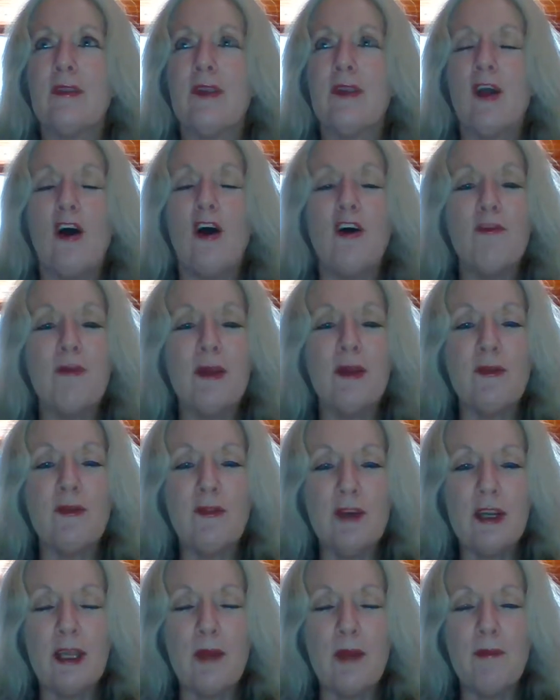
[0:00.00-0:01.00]
I've been
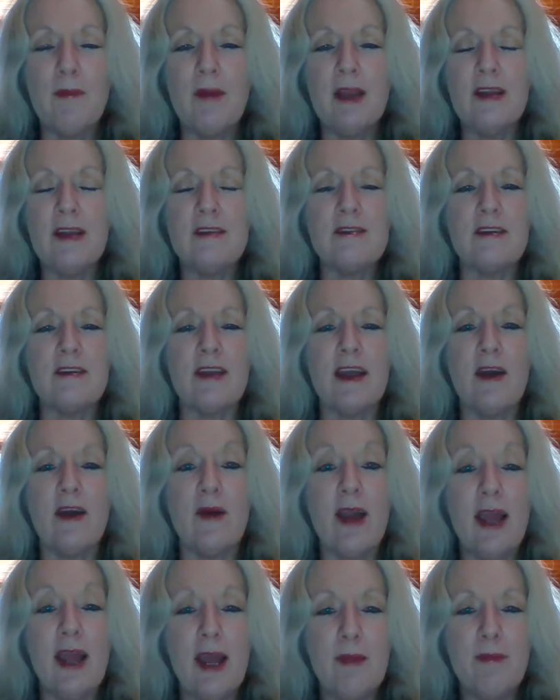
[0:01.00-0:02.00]
really amazed at how
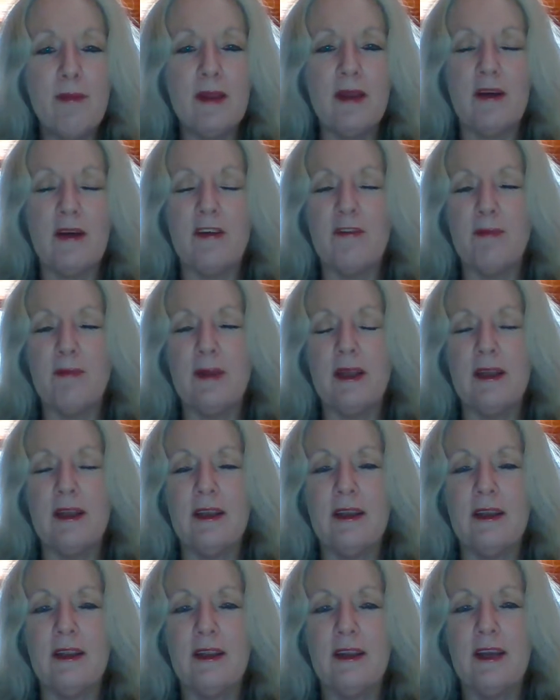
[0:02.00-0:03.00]
happy I've
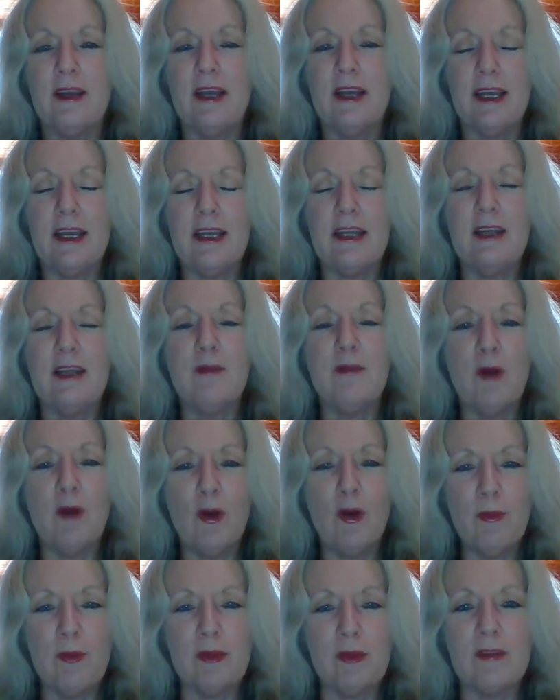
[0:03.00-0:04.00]
been in
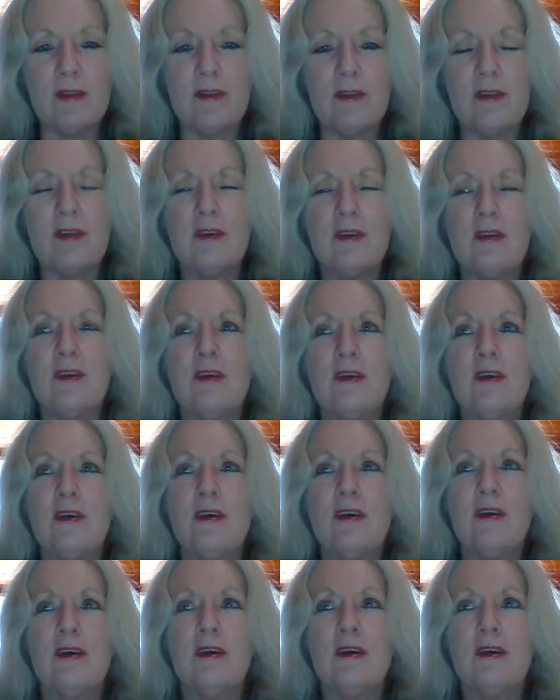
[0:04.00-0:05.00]
moments,
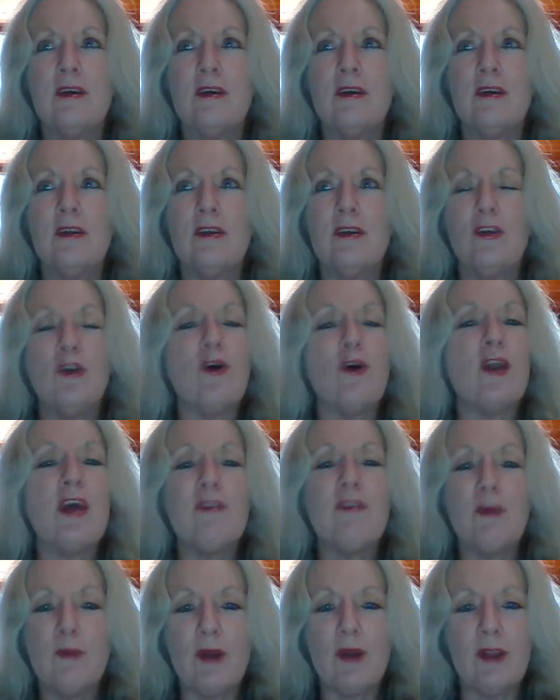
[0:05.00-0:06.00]
not
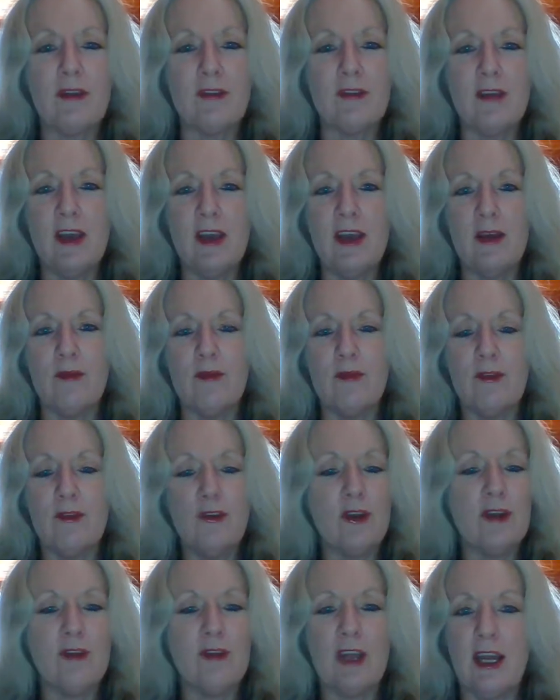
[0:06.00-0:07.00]
having what others have, not
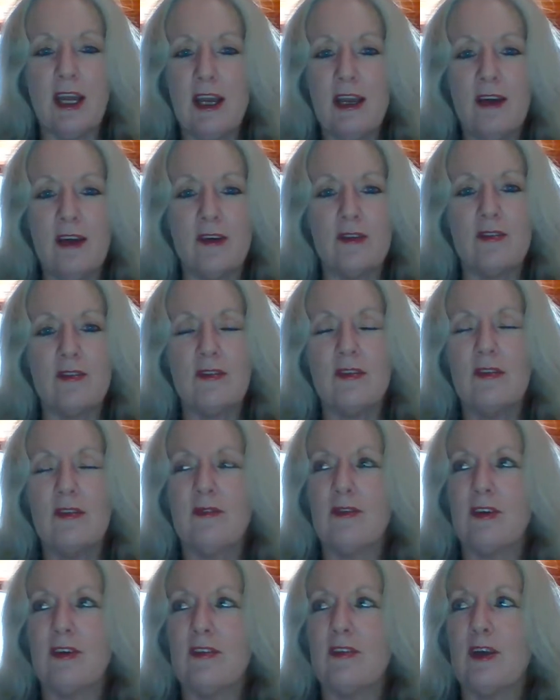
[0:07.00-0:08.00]
having a house,
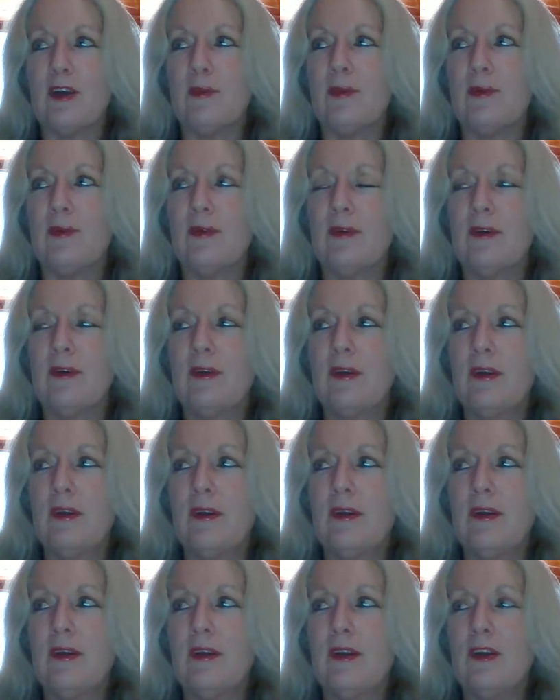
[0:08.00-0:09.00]
for example
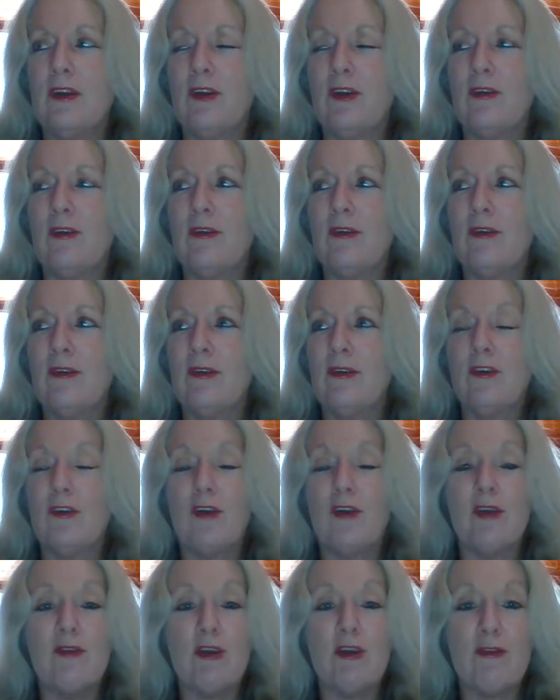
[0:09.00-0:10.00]
you know, not
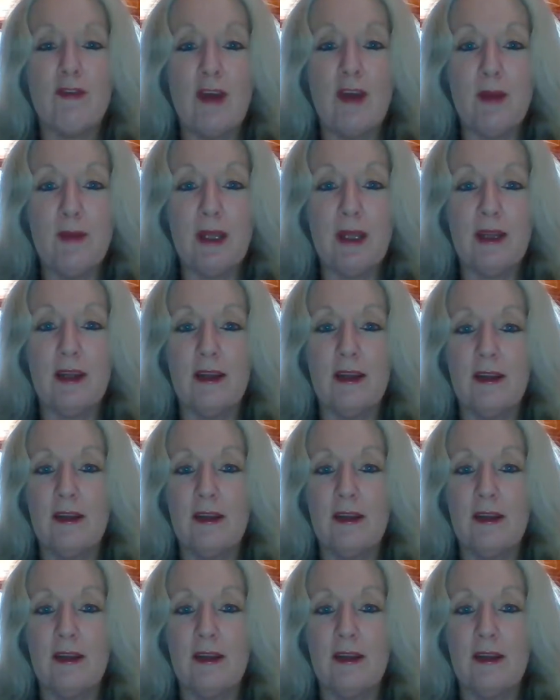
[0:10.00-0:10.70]
having a family,